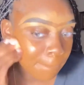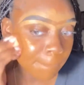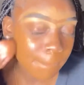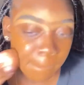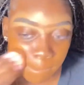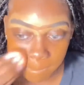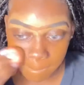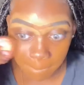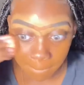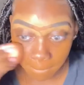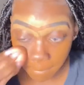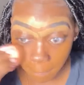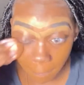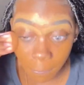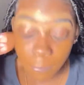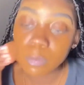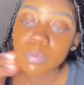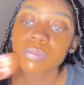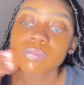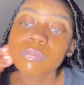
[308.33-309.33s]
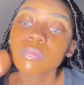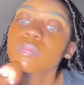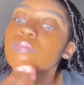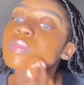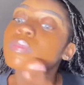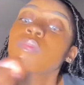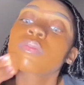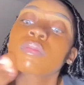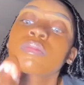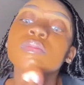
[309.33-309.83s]

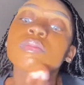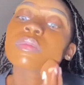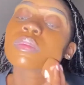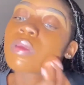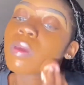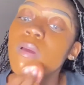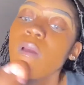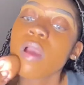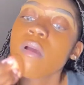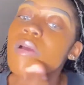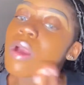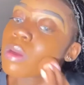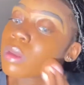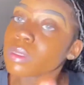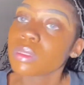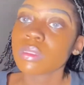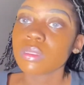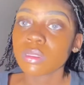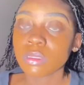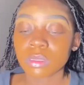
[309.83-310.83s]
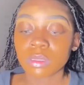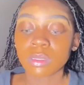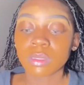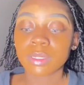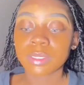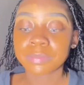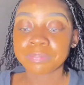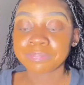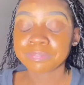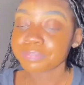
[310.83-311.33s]
I try to cover my
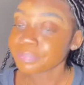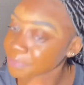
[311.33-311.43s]
face